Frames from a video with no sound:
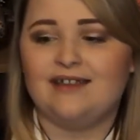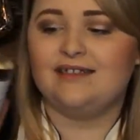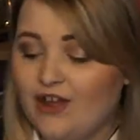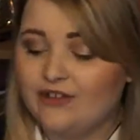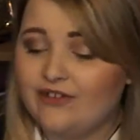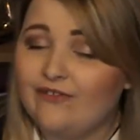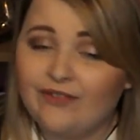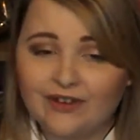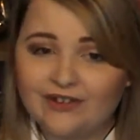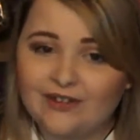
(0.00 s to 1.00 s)
So first
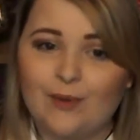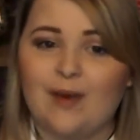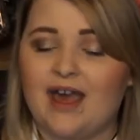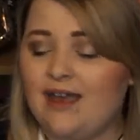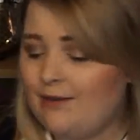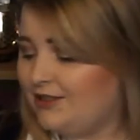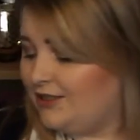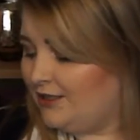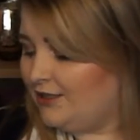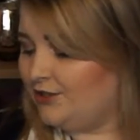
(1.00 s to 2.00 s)
up, I am actually going
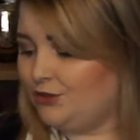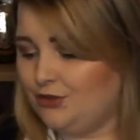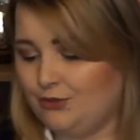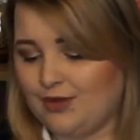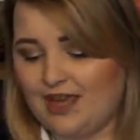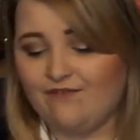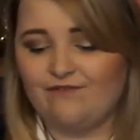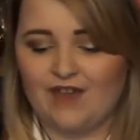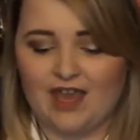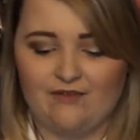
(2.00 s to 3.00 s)
to do a
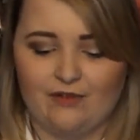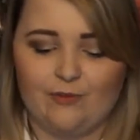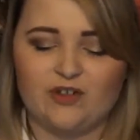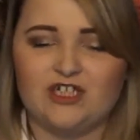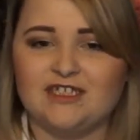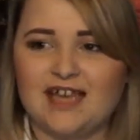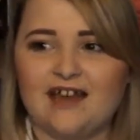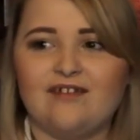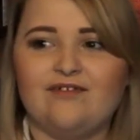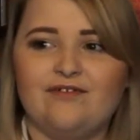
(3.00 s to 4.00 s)
favourite, which is kind of